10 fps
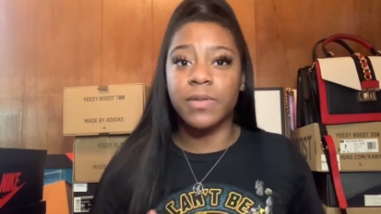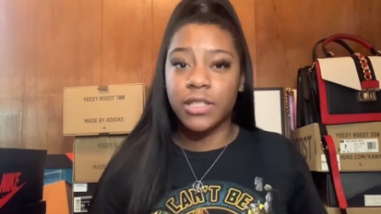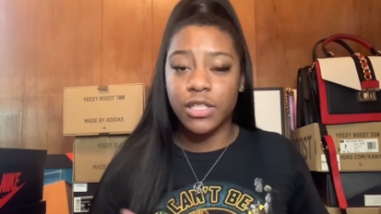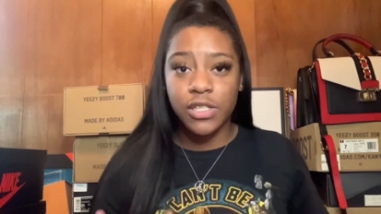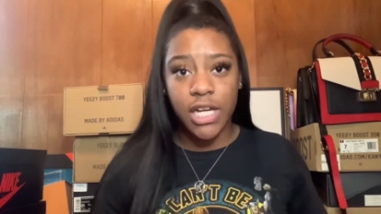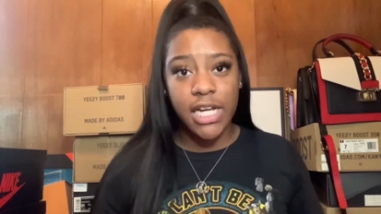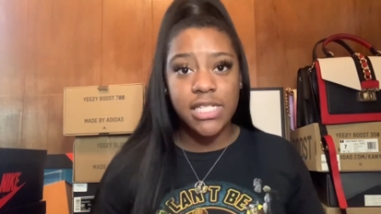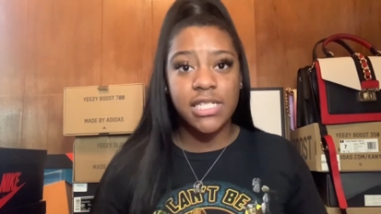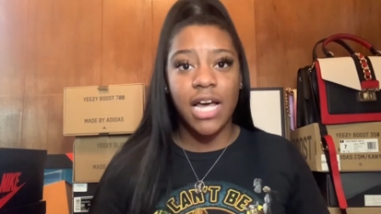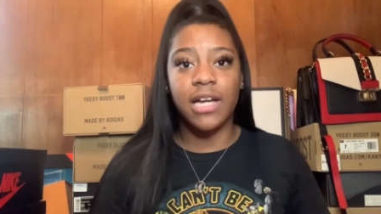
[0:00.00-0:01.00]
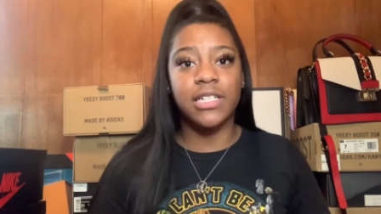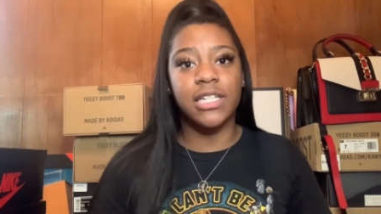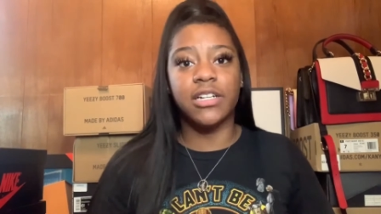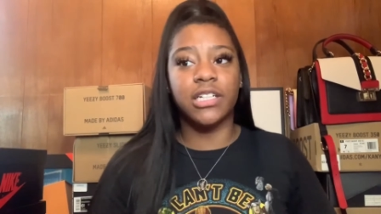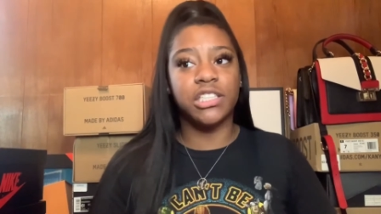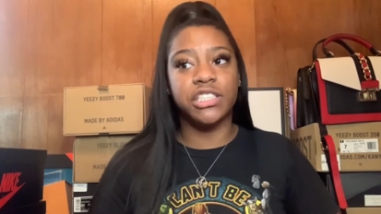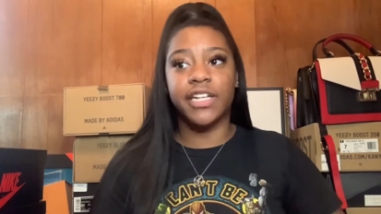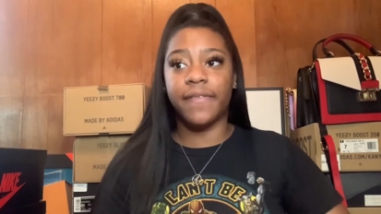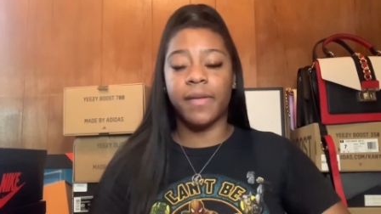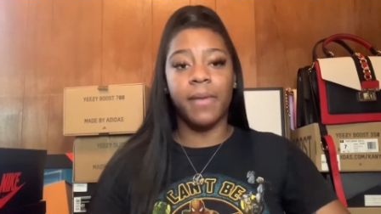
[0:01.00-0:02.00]
little cousins, I literally just
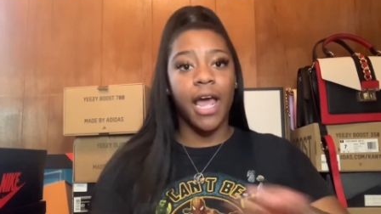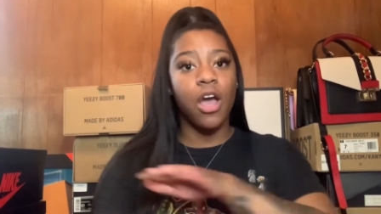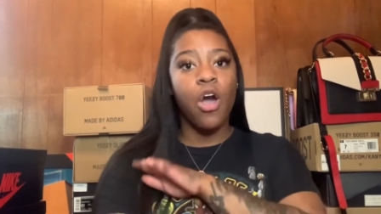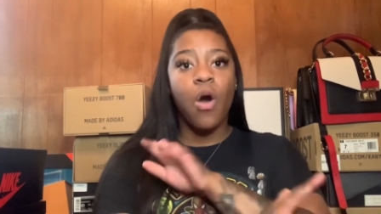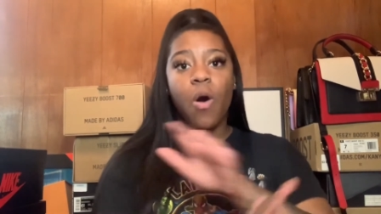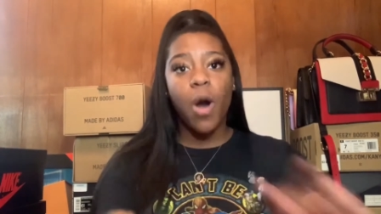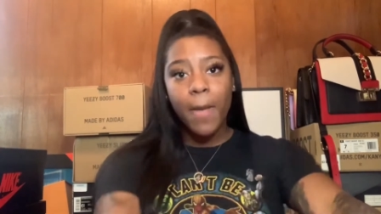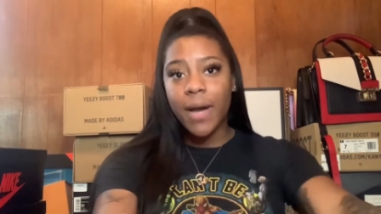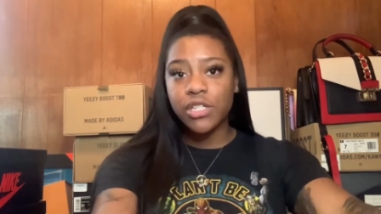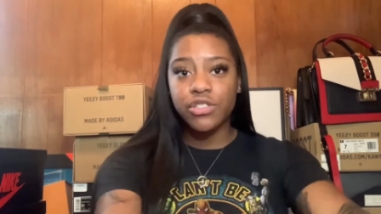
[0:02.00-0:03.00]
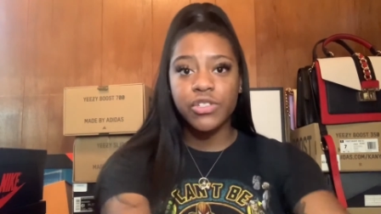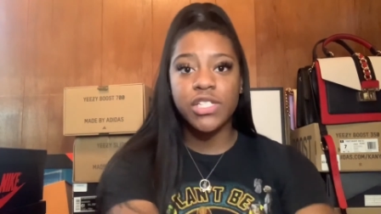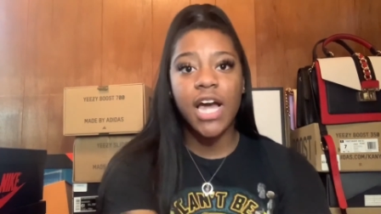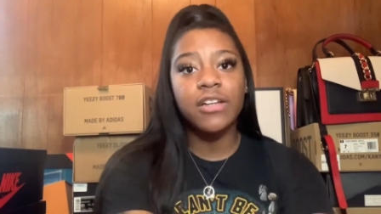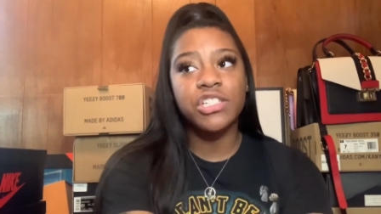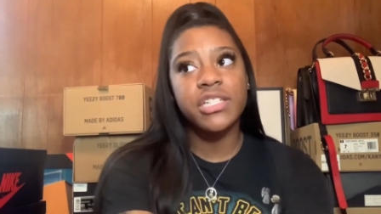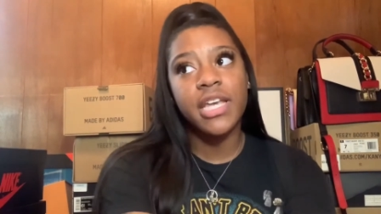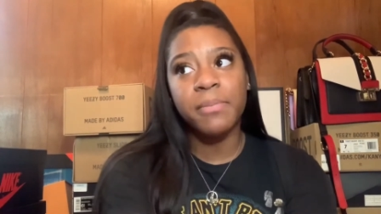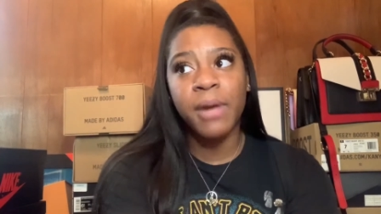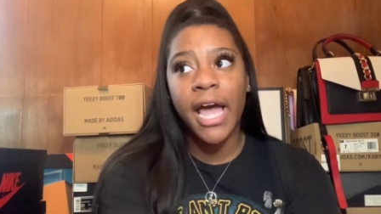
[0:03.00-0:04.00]
give them like all my shoes and I'll just
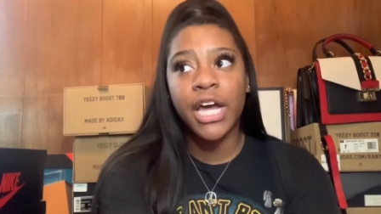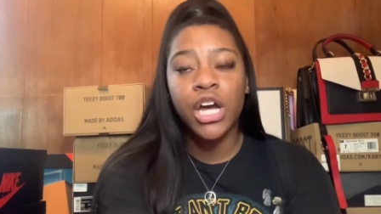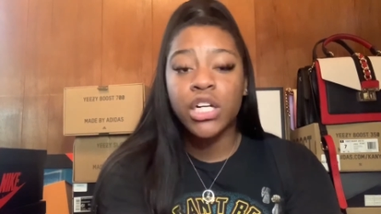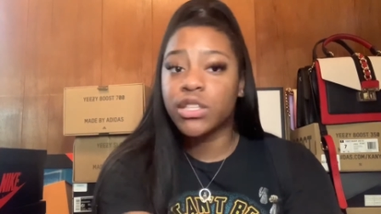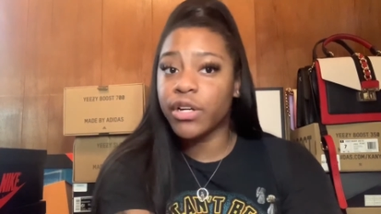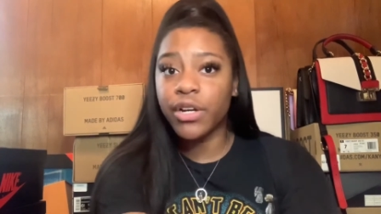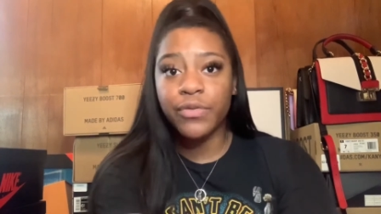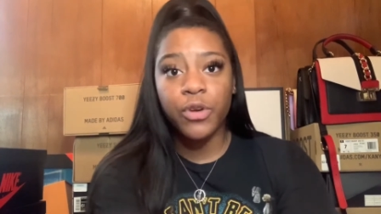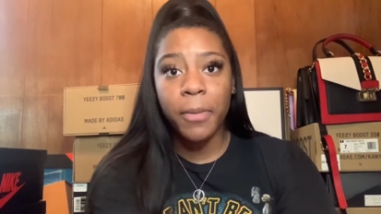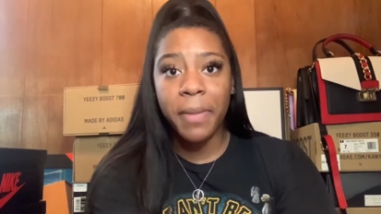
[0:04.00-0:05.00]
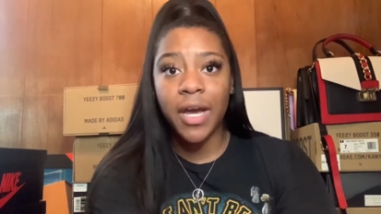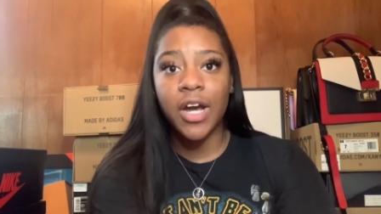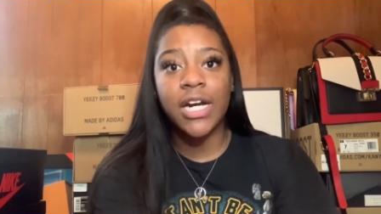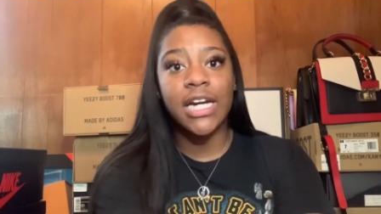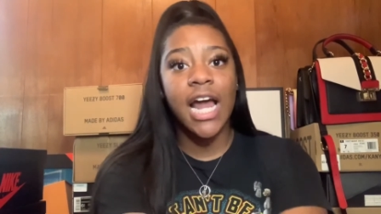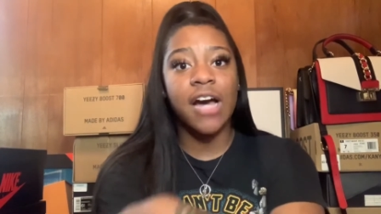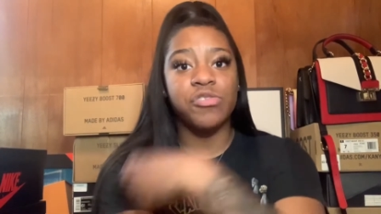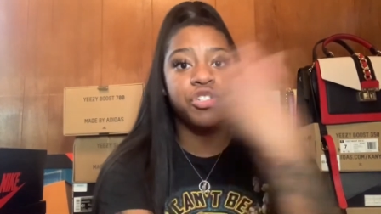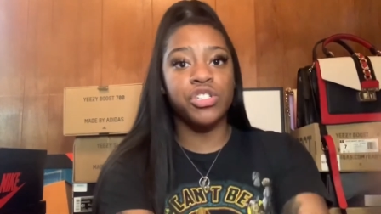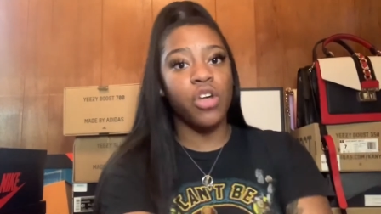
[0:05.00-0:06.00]
keep like three or four pair and then I'll
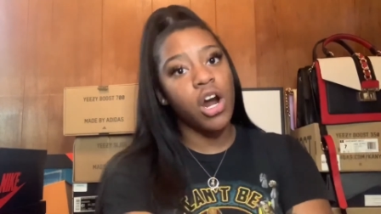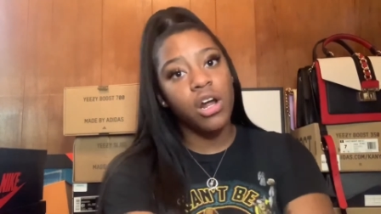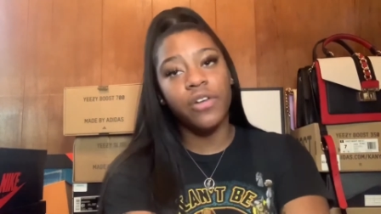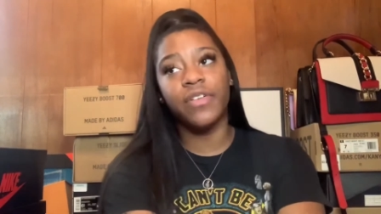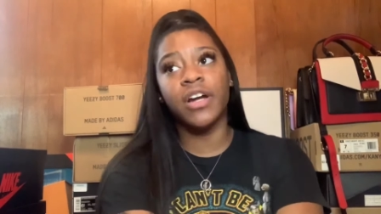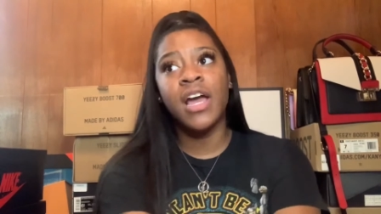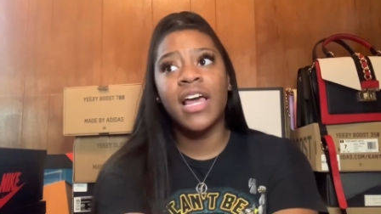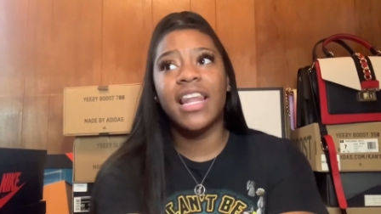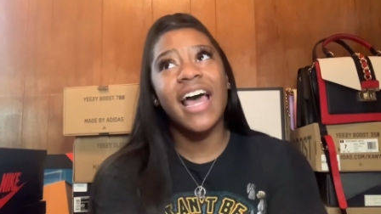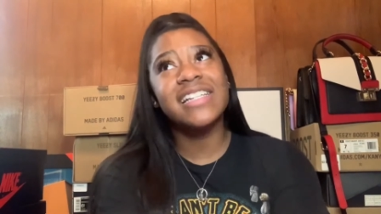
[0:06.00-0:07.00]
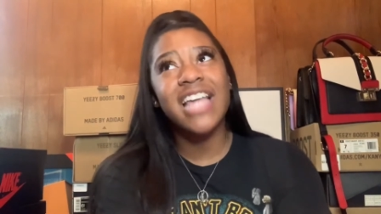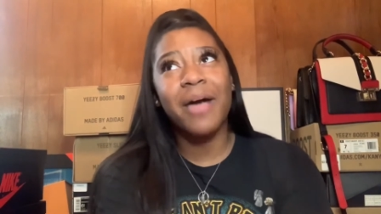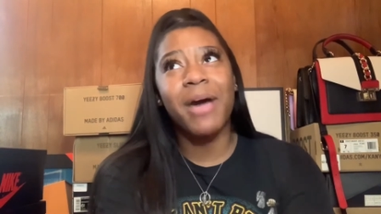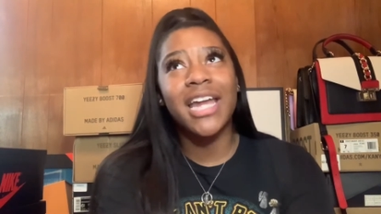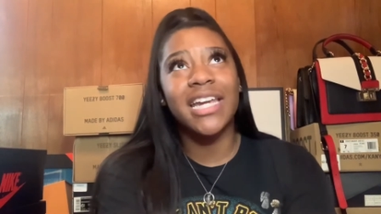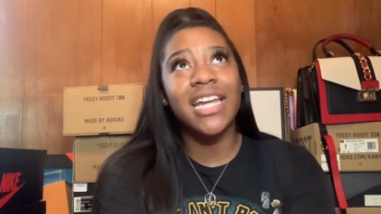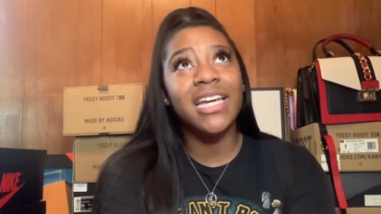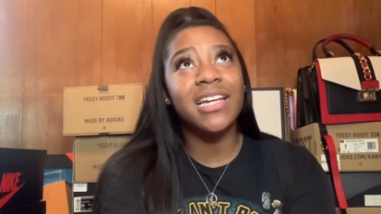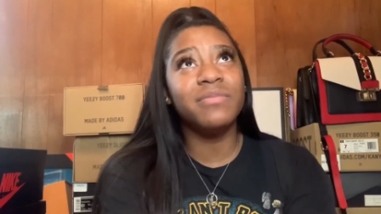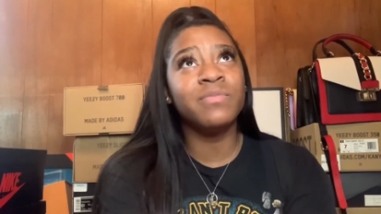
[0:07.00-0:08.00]
just start over. Last time I did
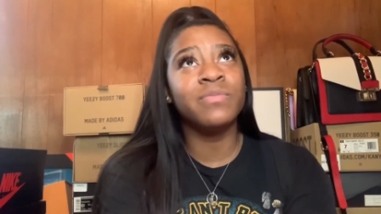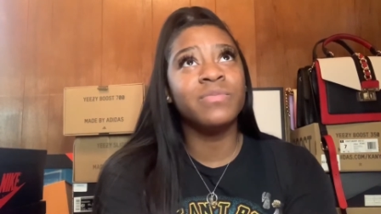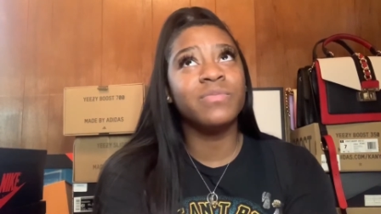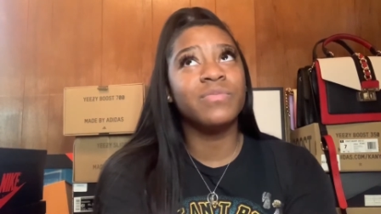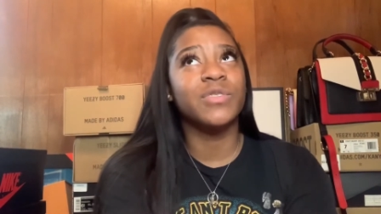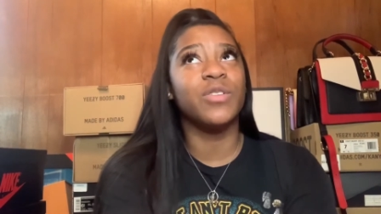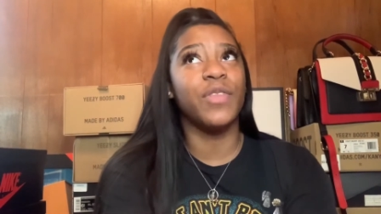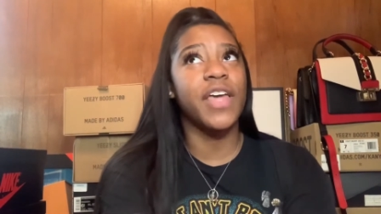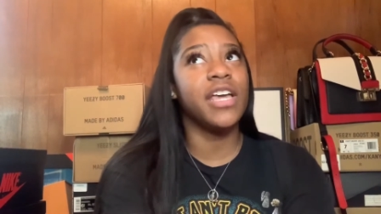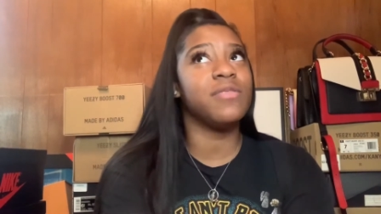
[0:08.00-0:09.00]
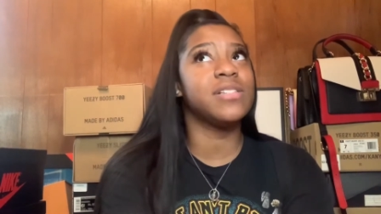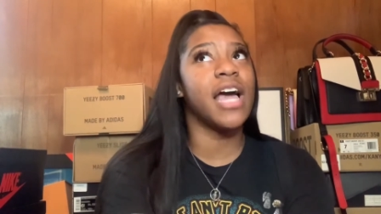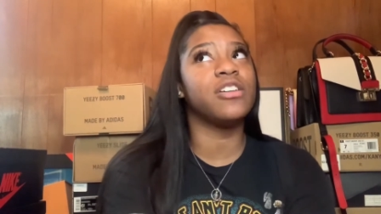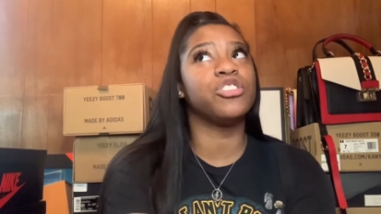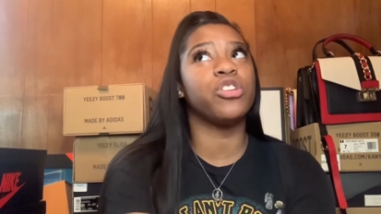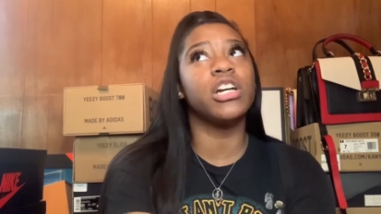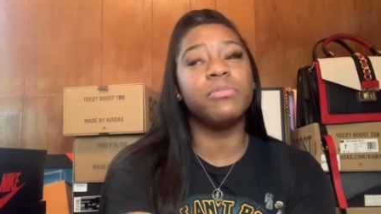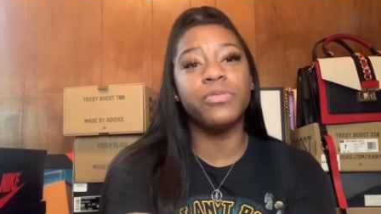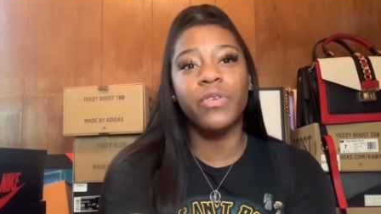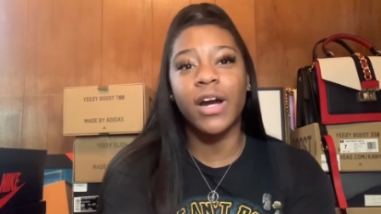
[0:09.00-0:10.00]
it, I think it was like shortly
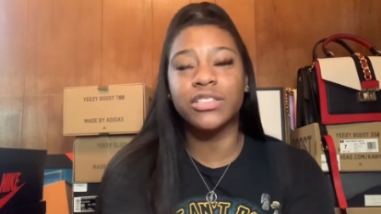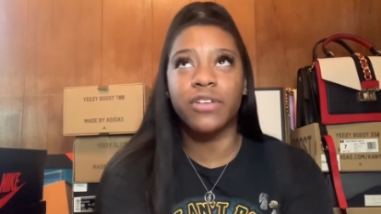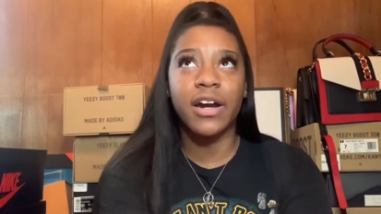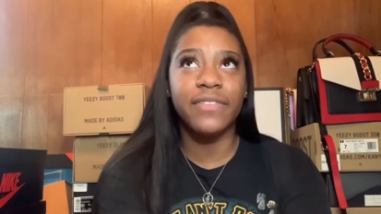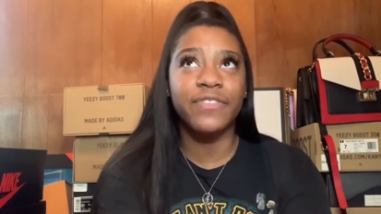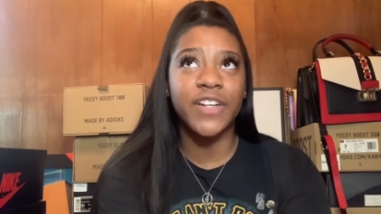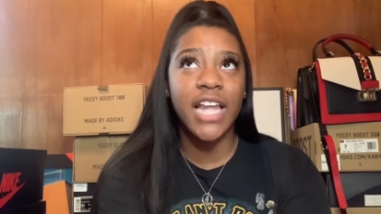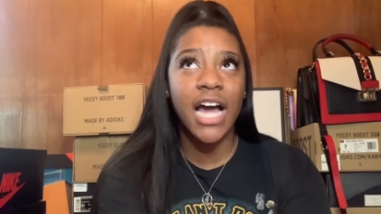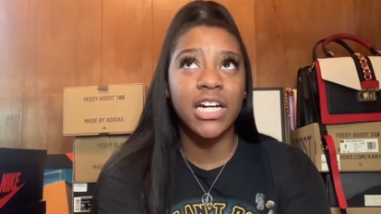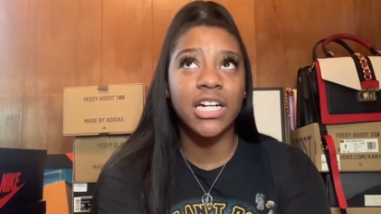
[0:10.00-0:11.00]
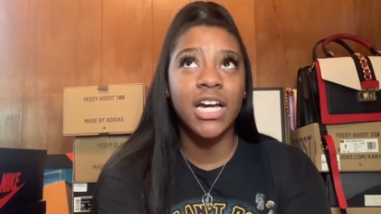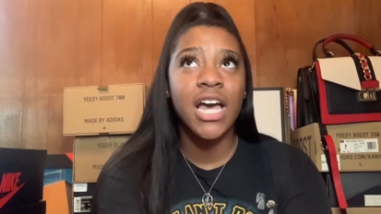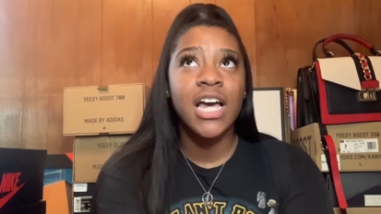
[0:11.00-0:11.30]
before I started Foot Locker.